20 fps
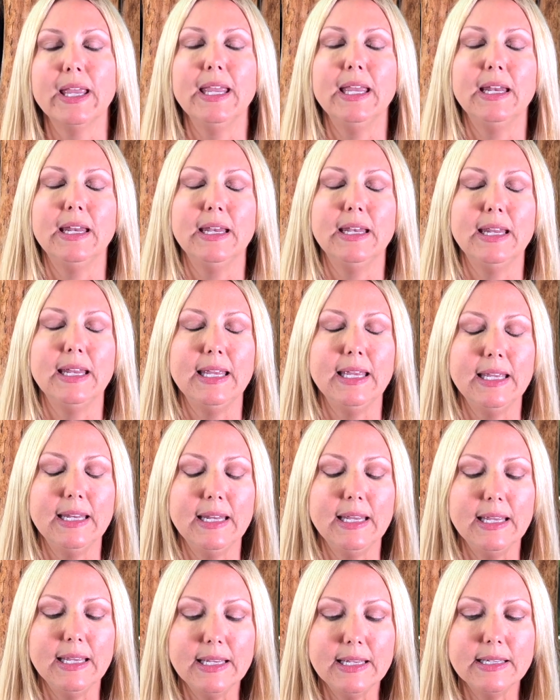and it,
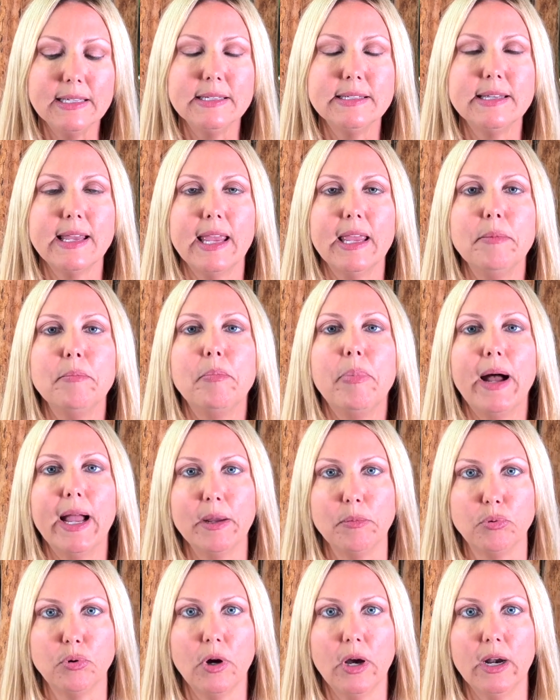it is a
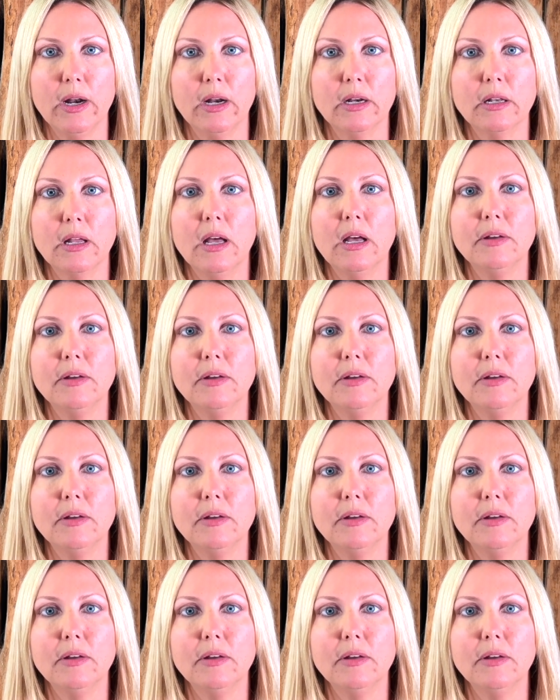byproduct